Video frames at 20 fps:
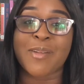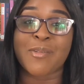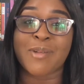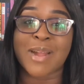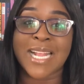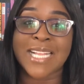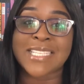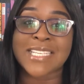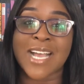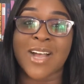I
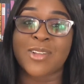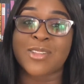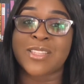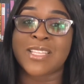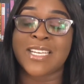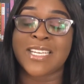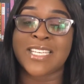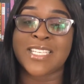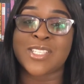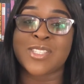write
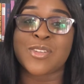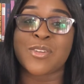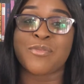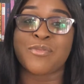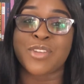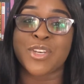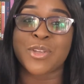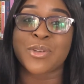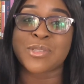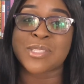out the list
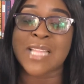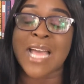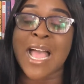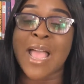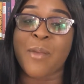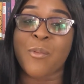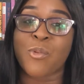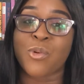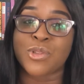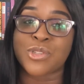of videos
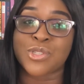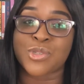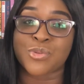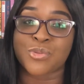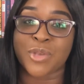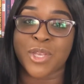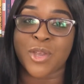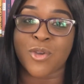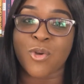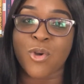that I want
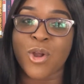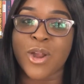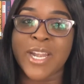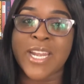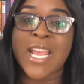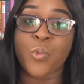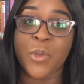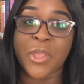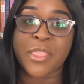to record